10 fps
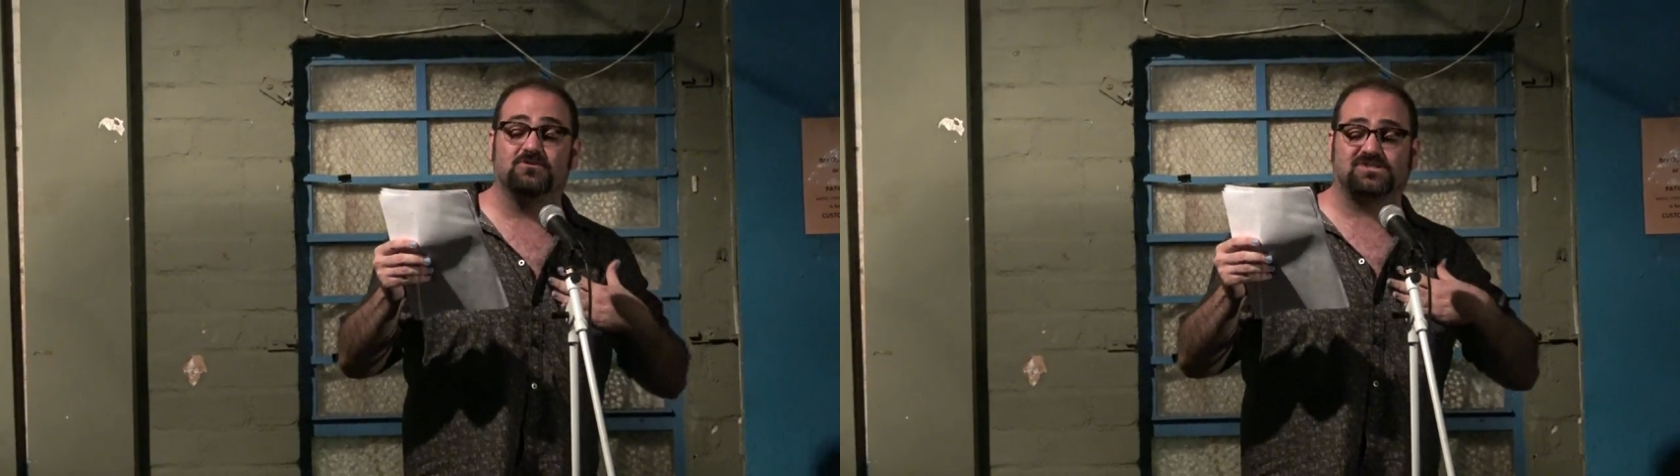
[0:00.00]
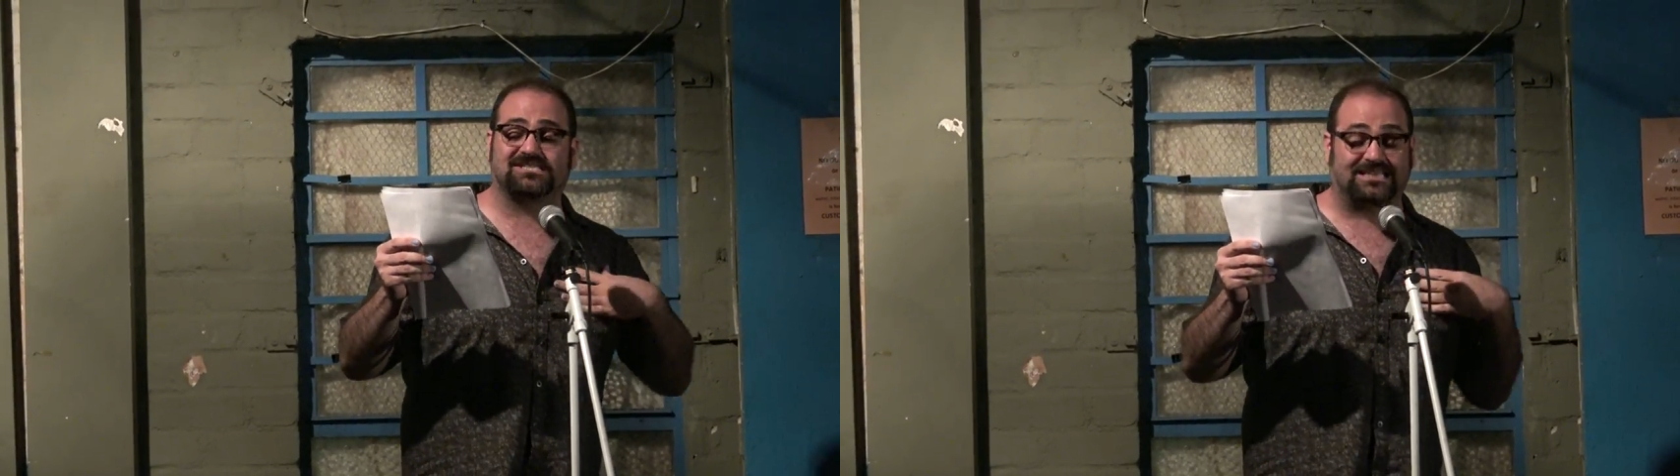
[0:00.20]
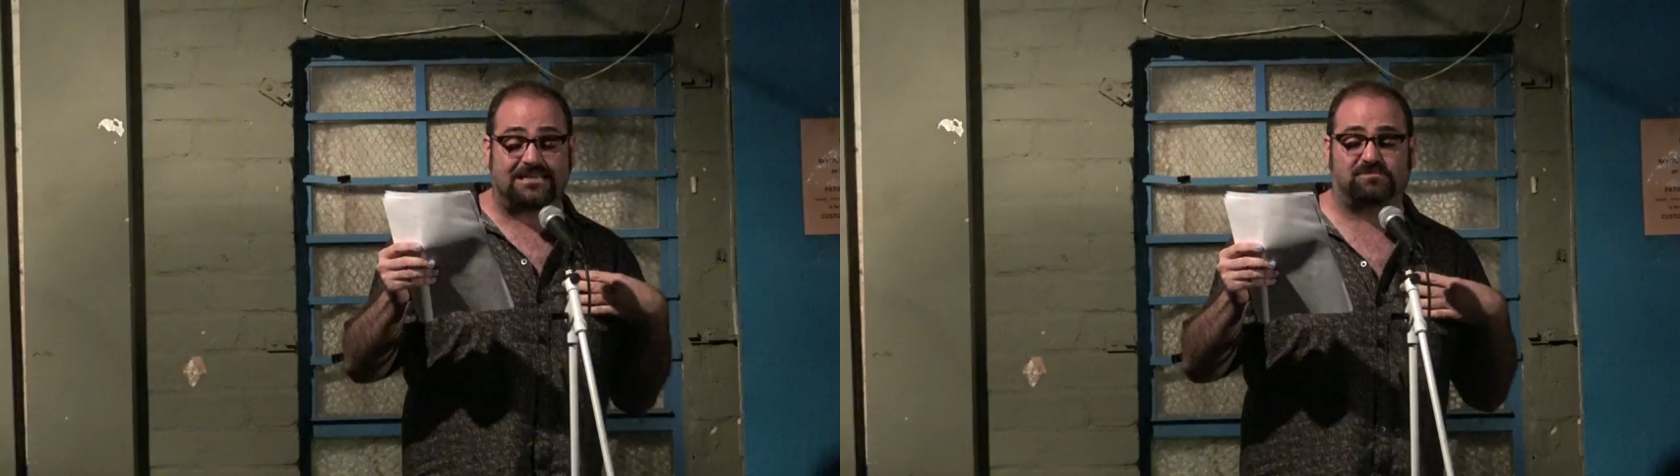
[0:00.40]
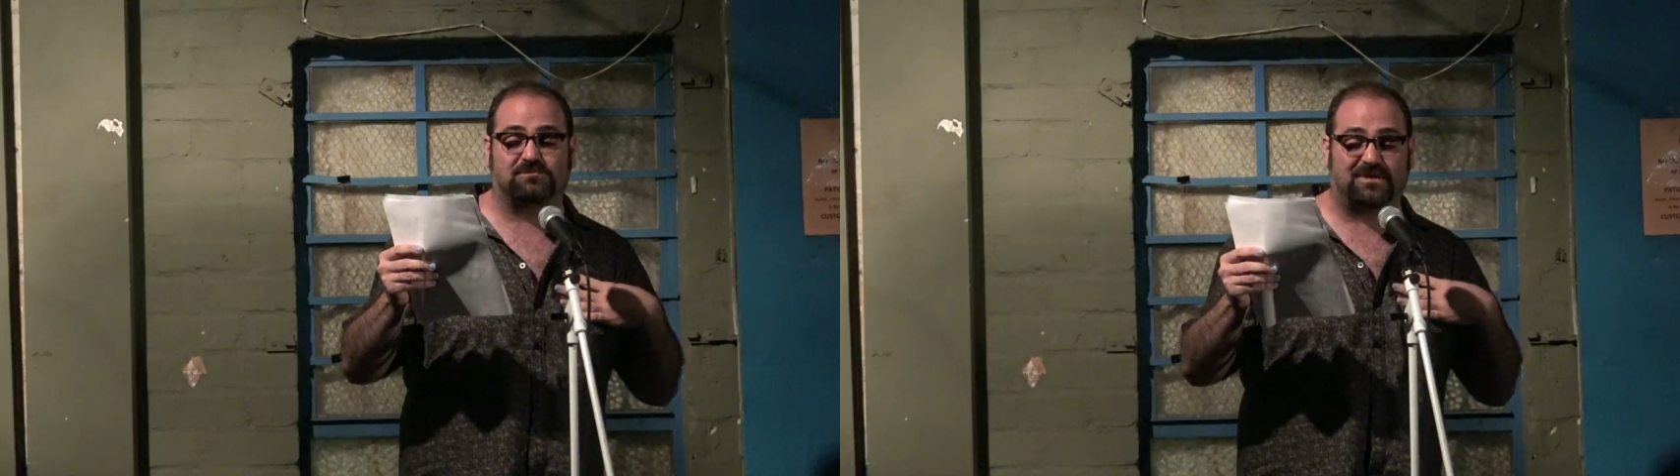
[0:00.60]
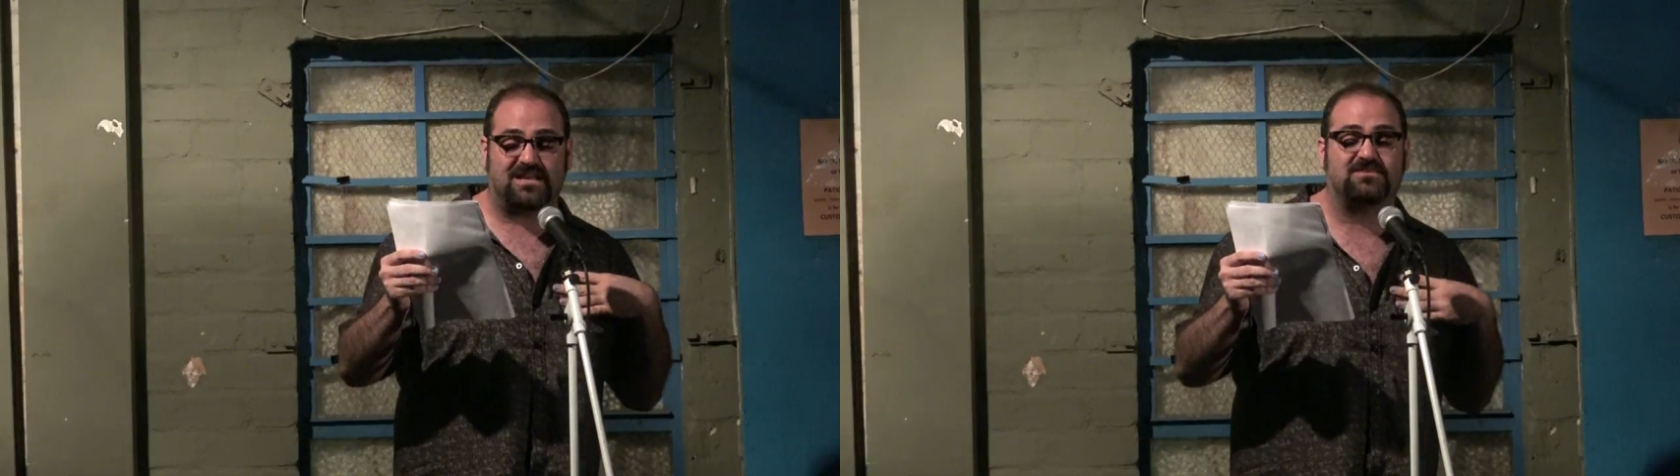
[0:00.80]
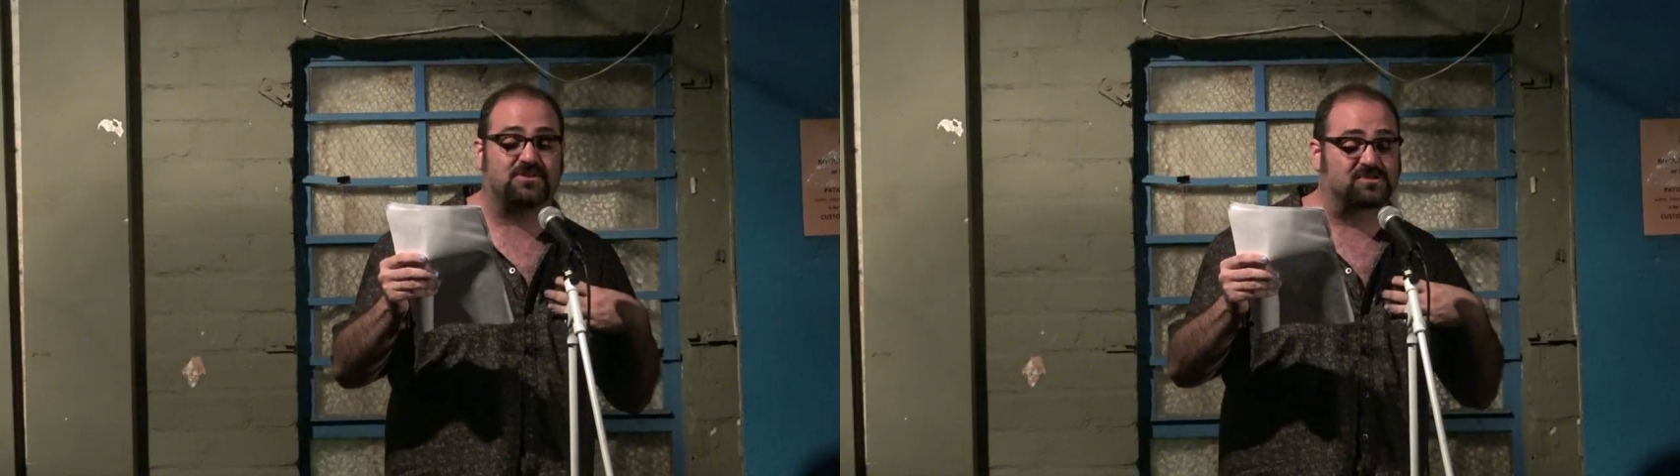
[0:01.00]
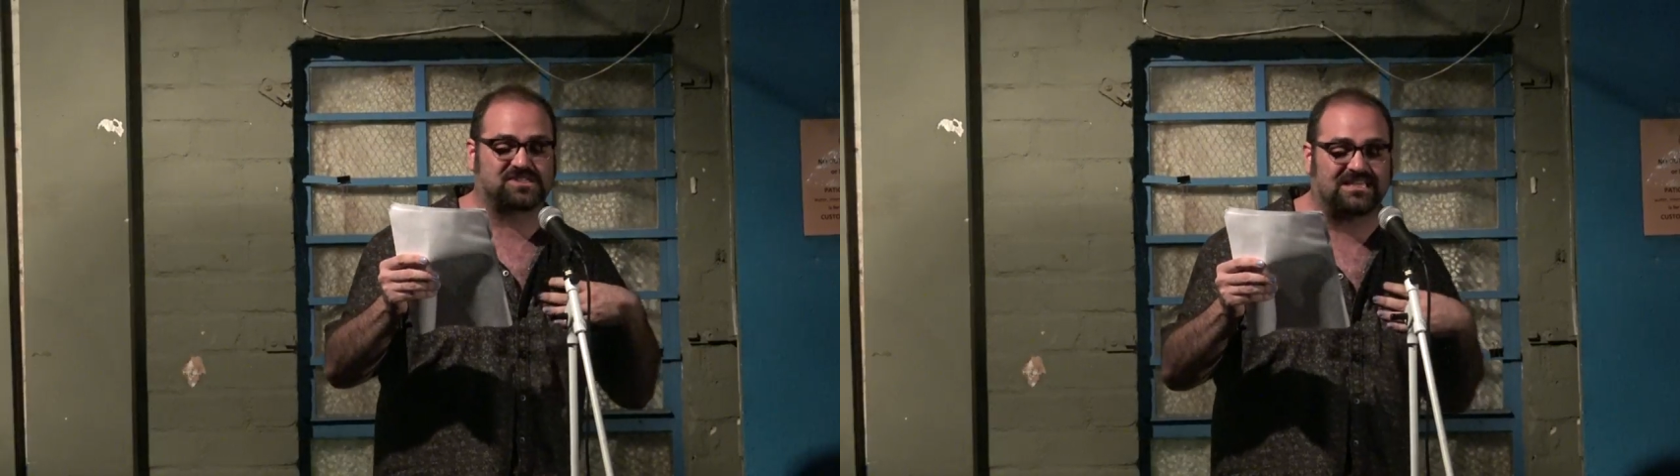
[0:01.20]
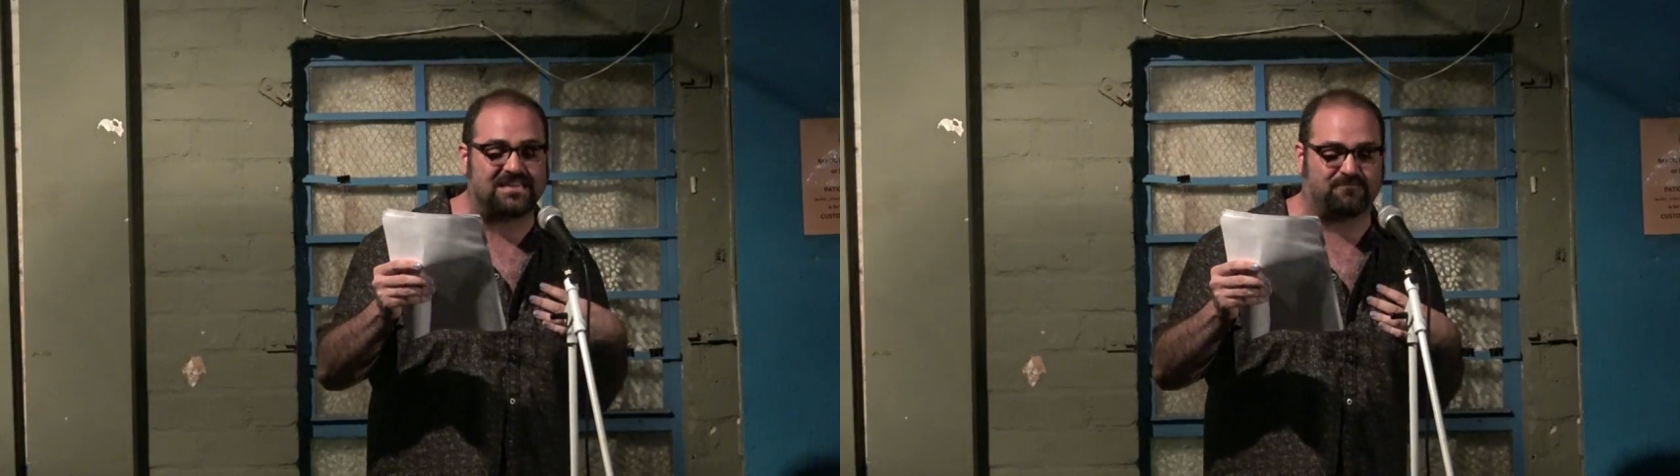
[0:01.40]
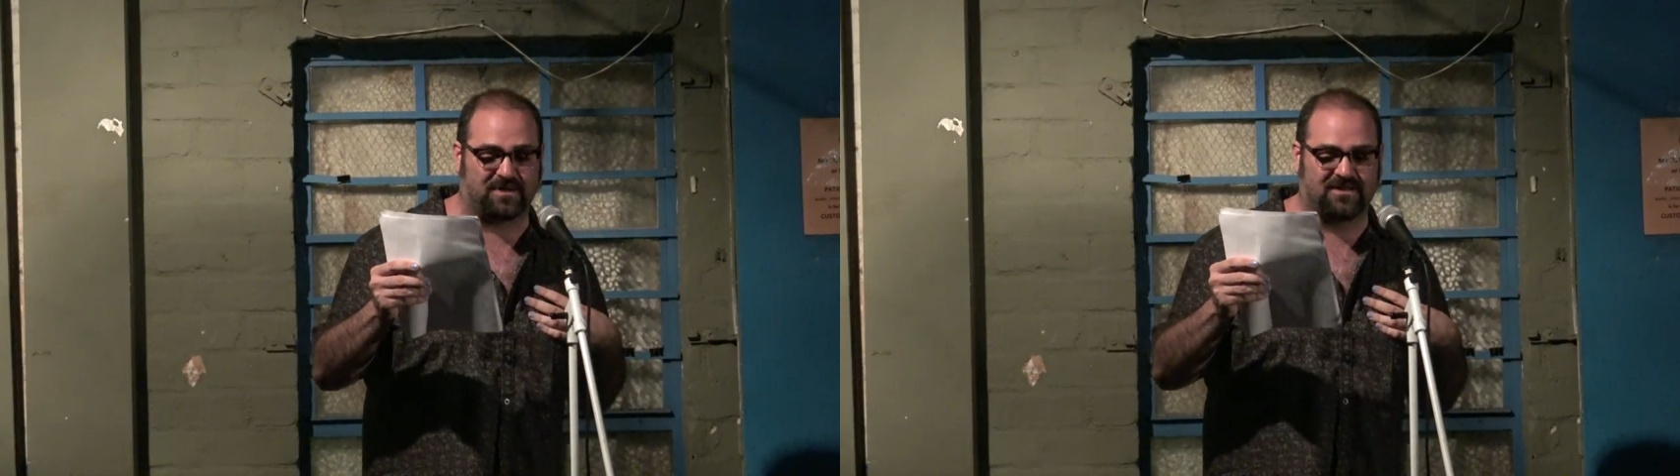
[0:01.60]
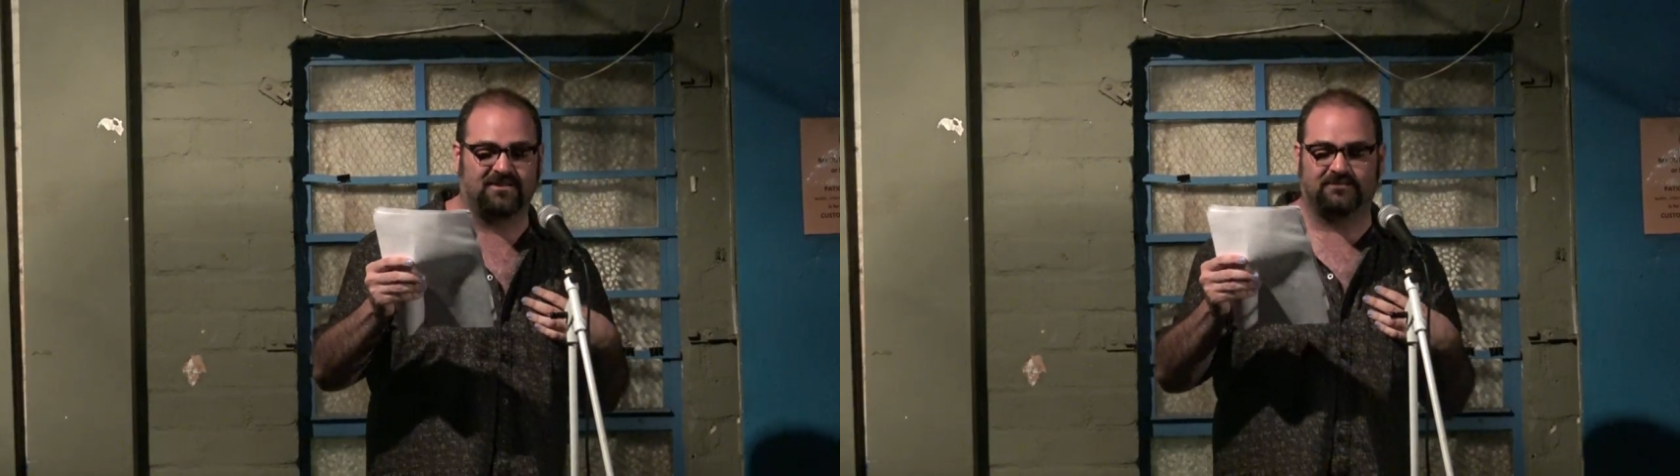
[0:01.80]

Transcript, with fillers: who sleeps beneath your sleep.